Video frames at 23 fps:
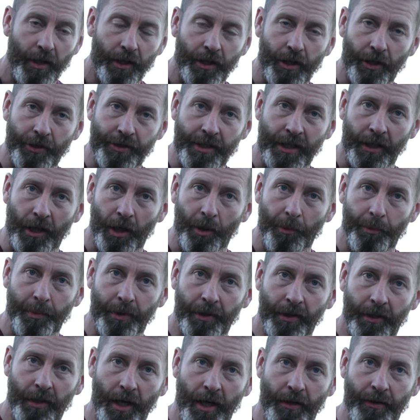cutting
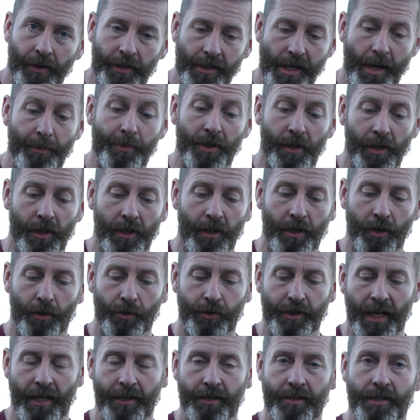up, and there's absolutely no
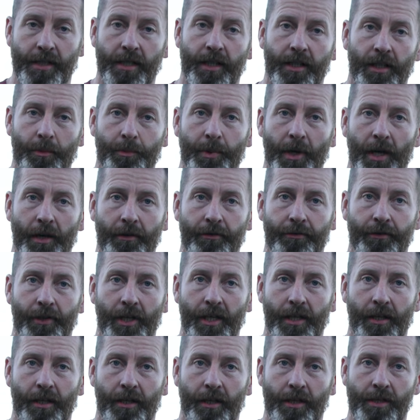chance that you're going to
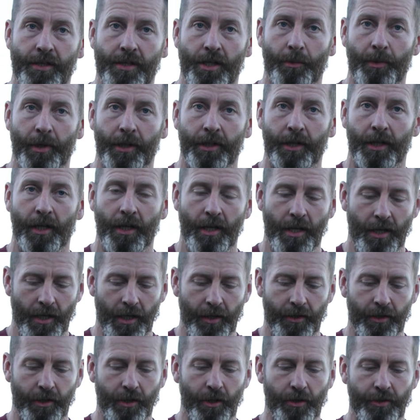perforate the stomach
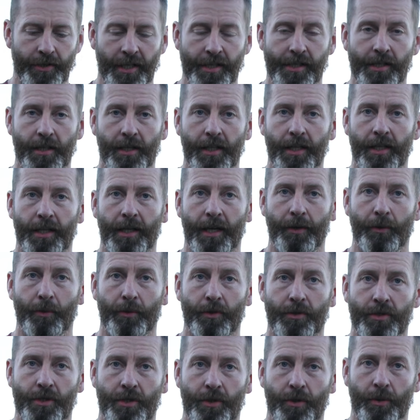and the contents leak
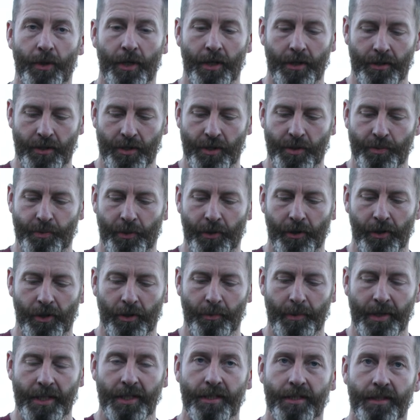out to spoil
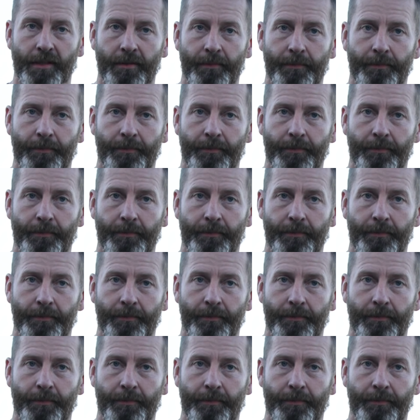the meat.